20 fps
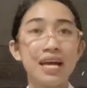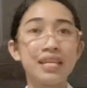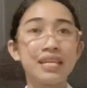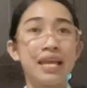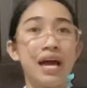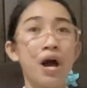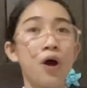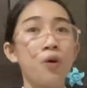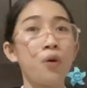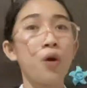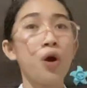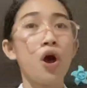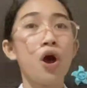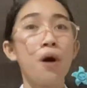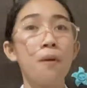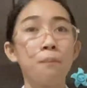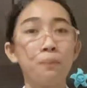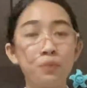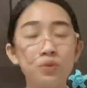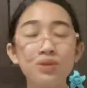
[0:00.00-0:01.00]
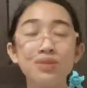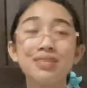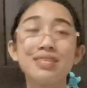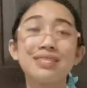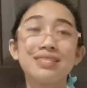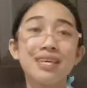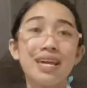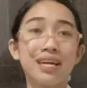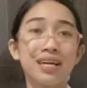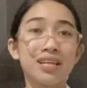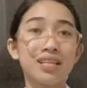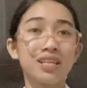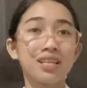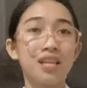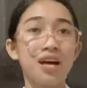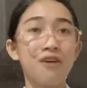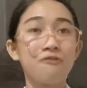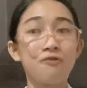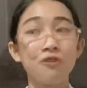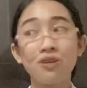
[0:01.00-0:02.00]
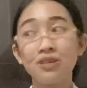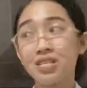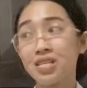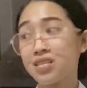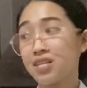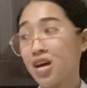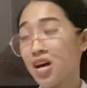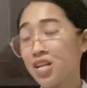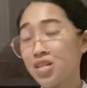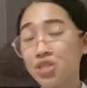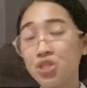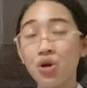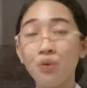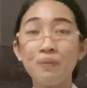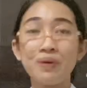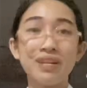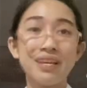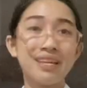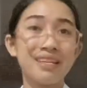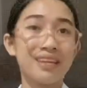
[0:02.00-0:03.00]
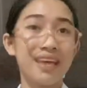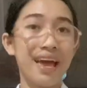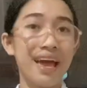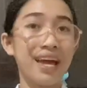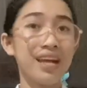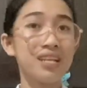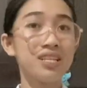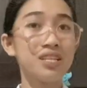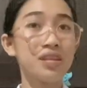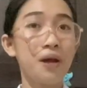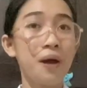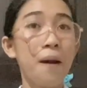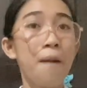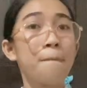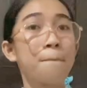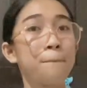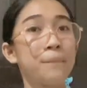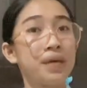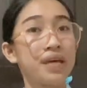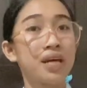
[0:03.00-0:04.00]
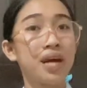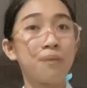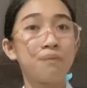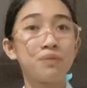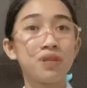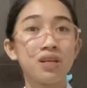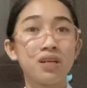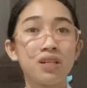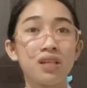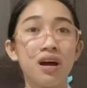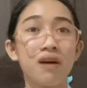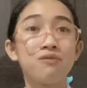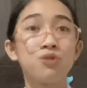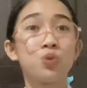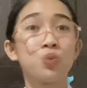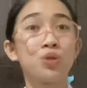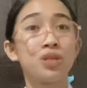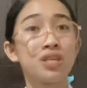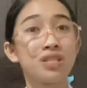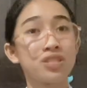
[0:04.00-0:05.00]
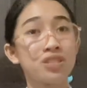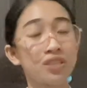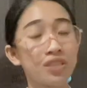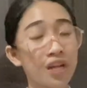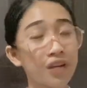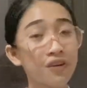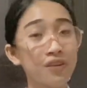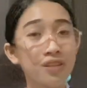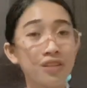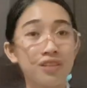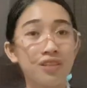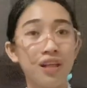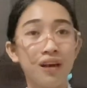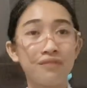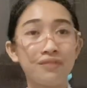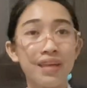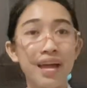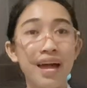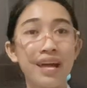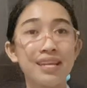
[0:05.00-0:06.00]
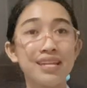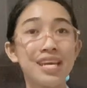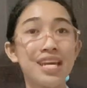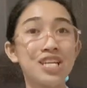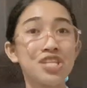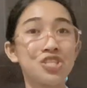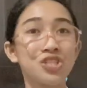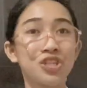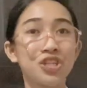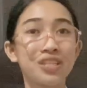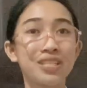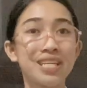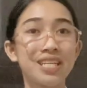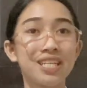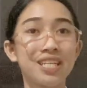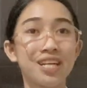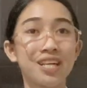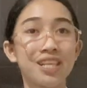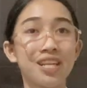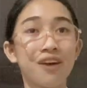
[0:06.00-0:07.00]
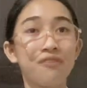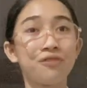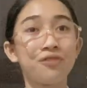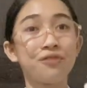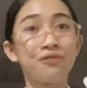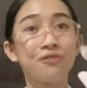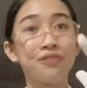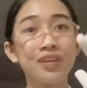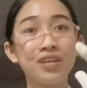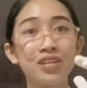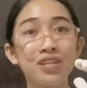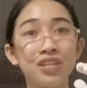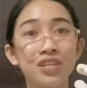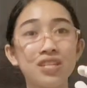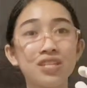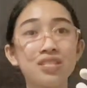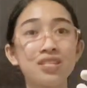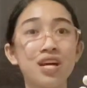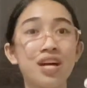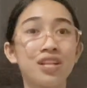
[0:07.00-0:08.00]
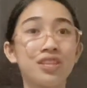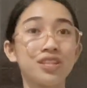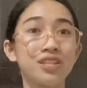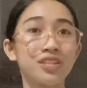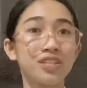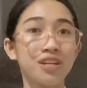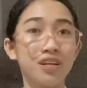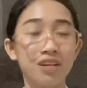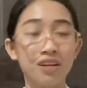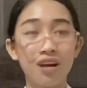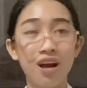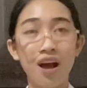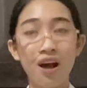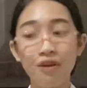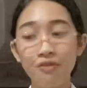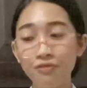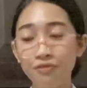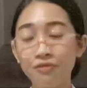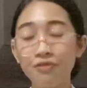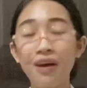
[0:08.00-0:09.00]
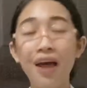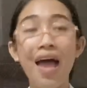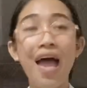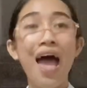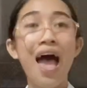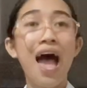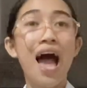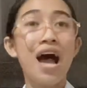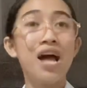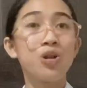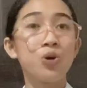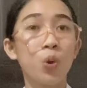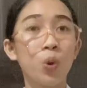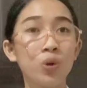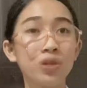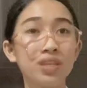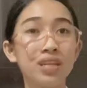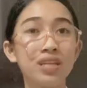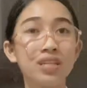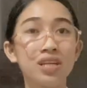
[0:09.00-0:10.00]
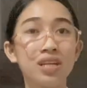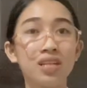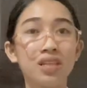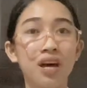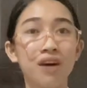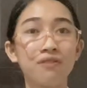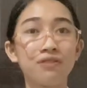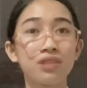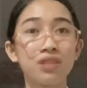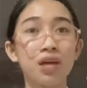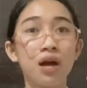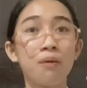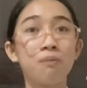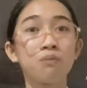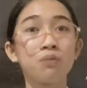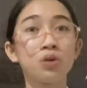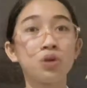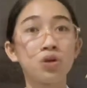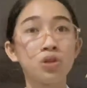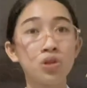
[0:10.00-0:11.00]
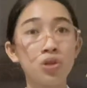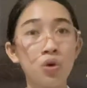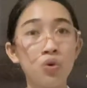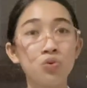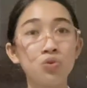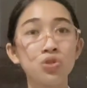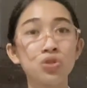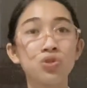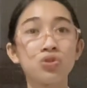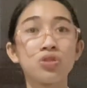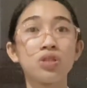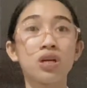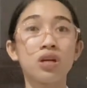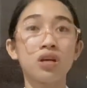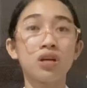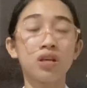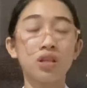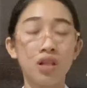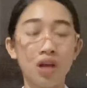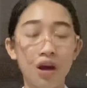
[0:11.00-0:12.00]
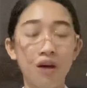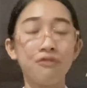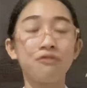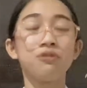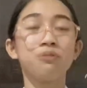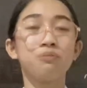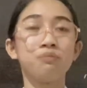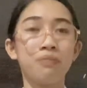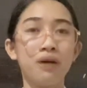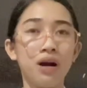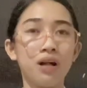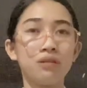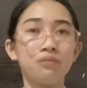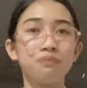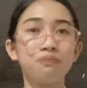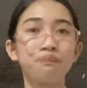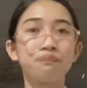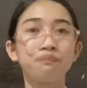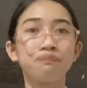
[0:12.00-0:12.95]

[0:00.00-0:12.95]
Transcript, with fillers: Now, put the second glove on the non-dominant hand Pick up the gloves with the sterile gloved hand, inserting the gloved fingers under the cuff and holding the gloved thumb close to the gloved palm.